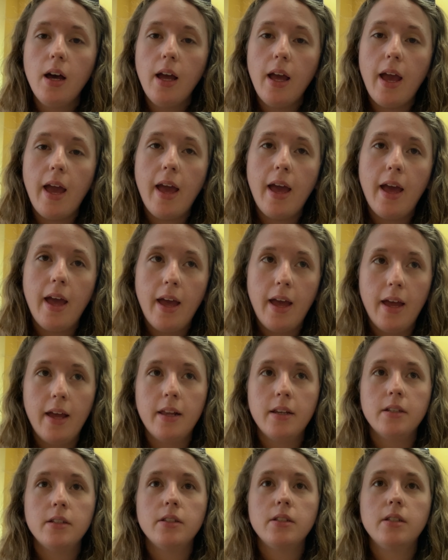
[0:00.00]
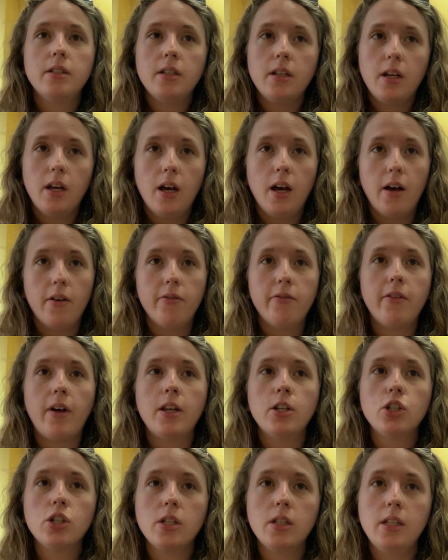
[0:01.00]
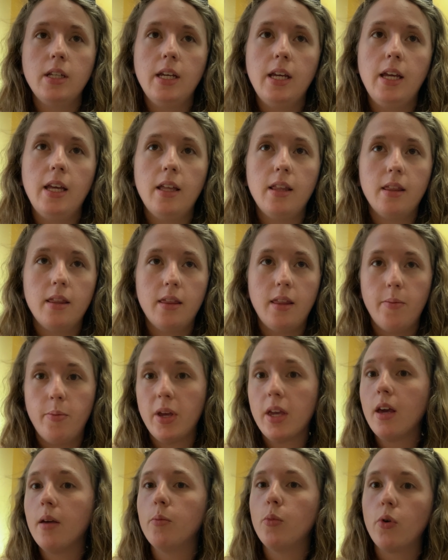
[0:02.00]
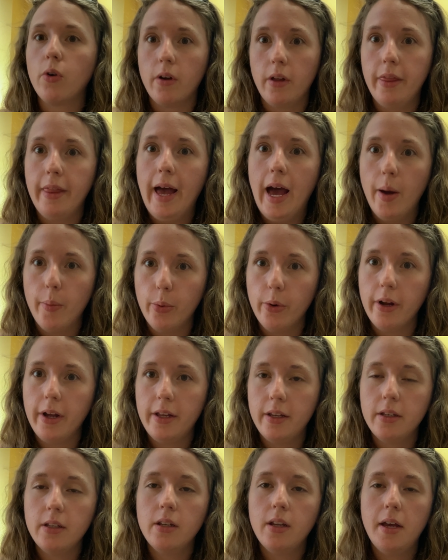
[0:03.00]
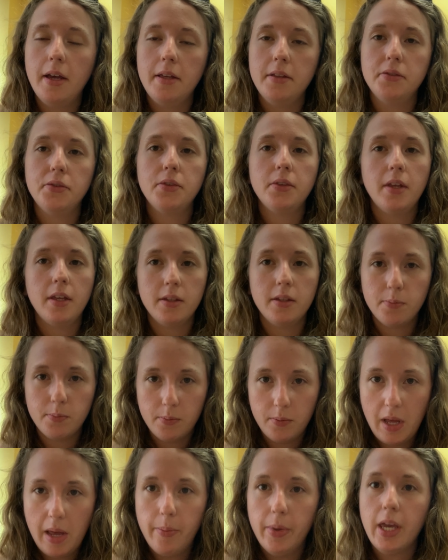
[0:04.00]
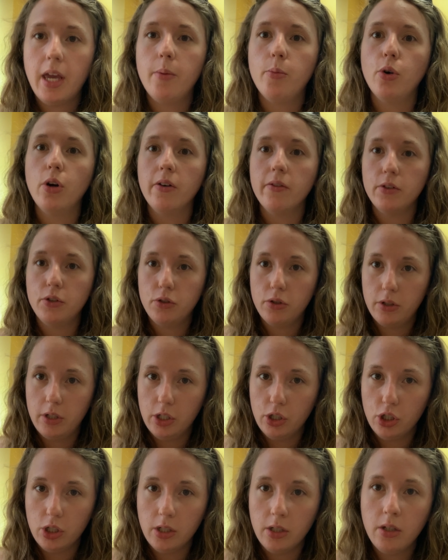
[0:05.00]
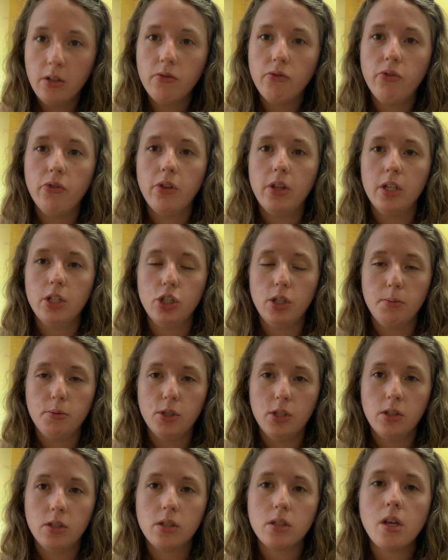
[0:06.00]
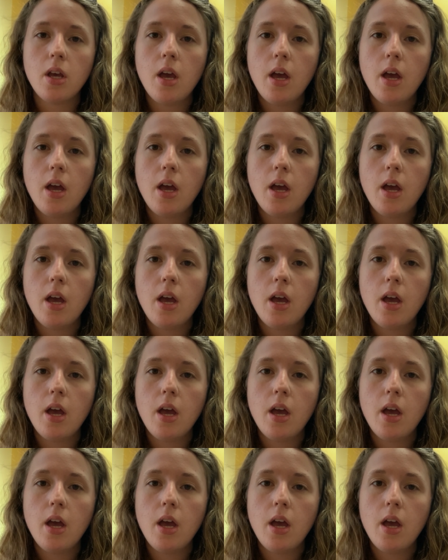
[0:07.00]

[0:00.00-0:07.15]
and eventually they became more elaborate as it became more of a tradition for the Egyptians.